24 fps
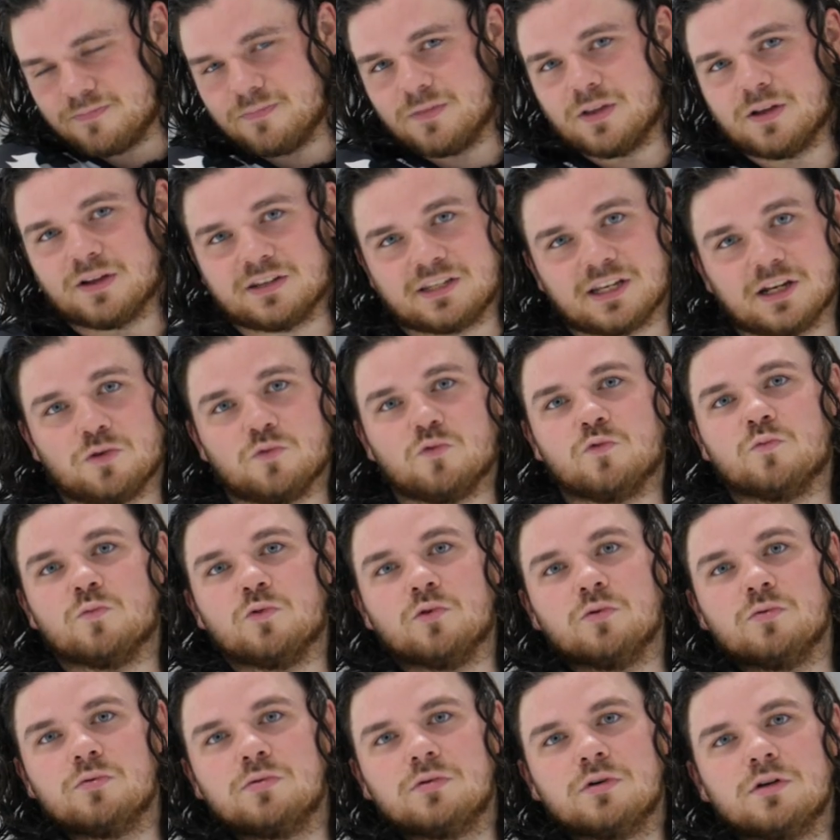I say
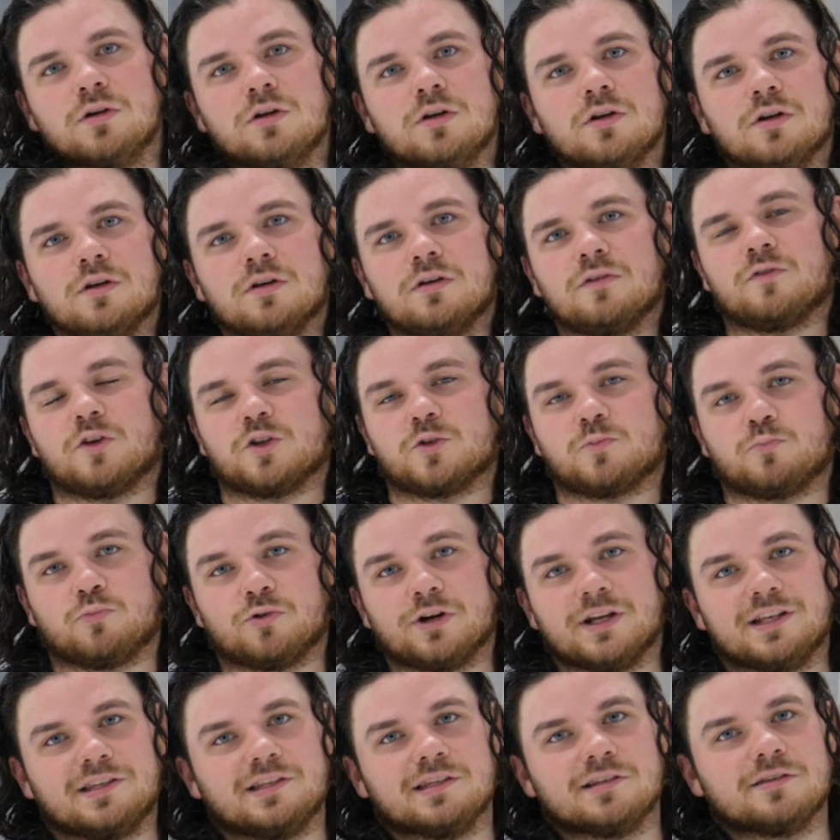normal. For us
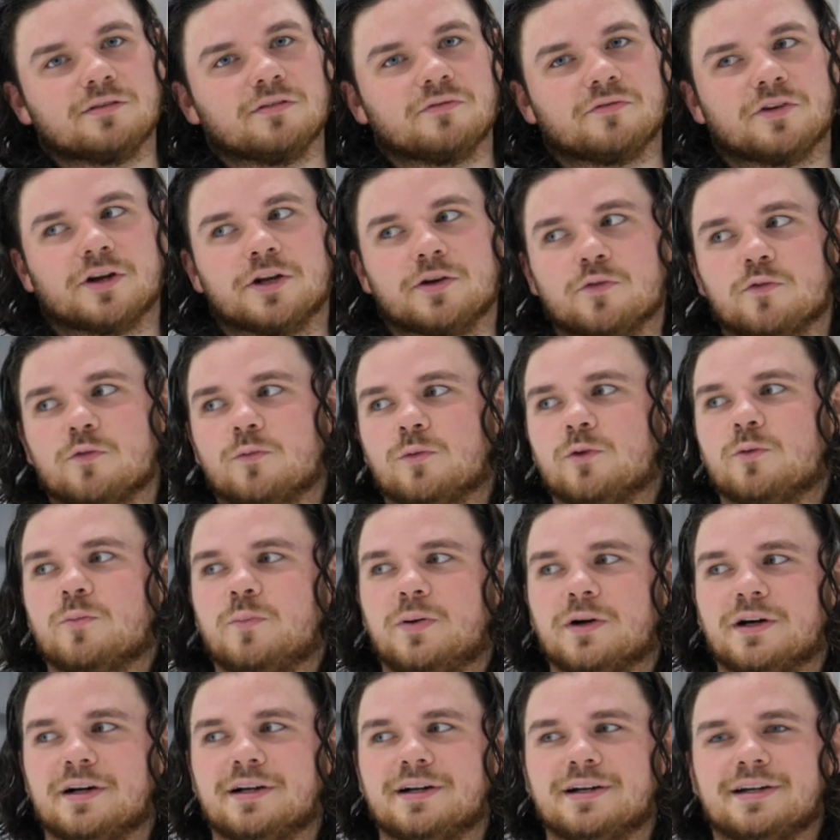Brits, it's not very normal,
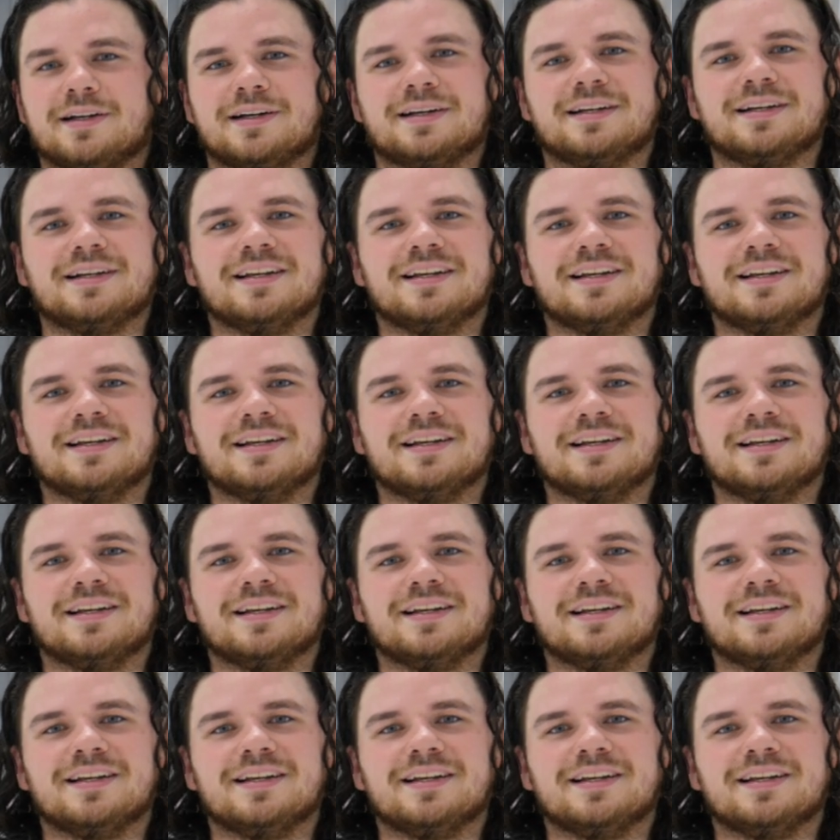but